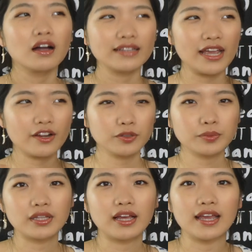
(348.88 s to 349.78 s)
on the
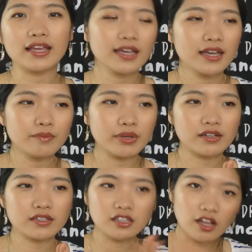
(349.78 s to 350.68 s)
airplane,
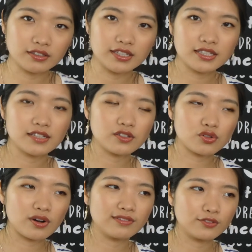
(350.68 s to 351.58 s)
because long distance
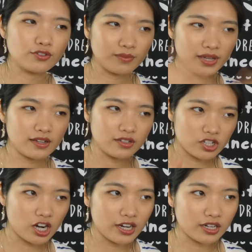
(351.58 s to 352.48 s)
travel from here to
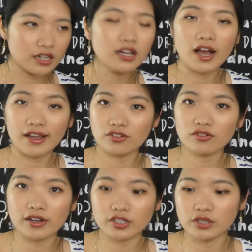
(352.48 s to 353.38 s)
China, I do
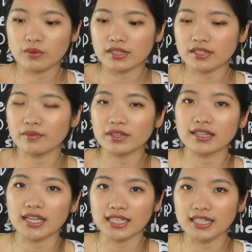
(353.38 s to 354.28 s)
actually want something
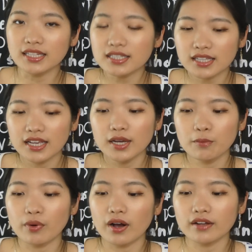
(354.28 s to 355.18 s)
like this.
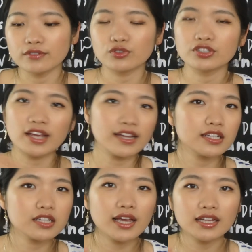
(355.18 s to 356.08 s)
But for
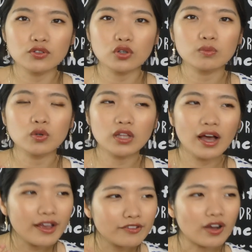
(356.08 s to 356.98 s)
day-to-day normal
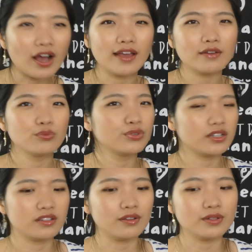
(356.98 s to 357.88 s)
life, I
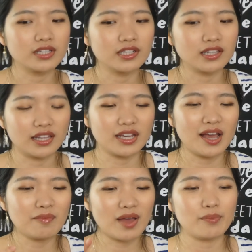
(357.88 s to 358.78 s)
wouldn't use it. Like
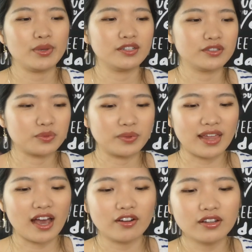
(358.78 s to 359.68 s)
I'm happy just
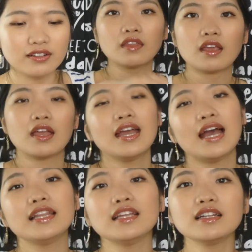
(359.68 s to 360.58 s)
without it.
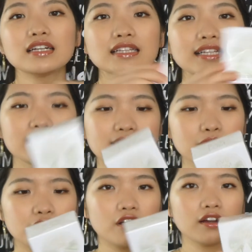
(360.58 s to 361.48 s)
And then a
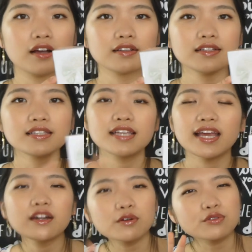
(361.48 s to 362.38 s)
cleansing product. This
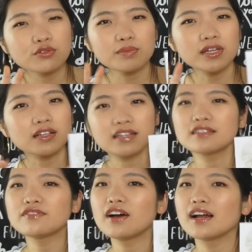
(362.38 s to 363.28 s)
can also be
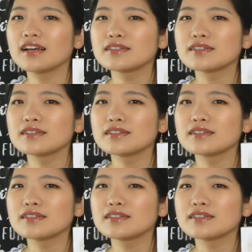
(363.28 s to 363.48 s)
classified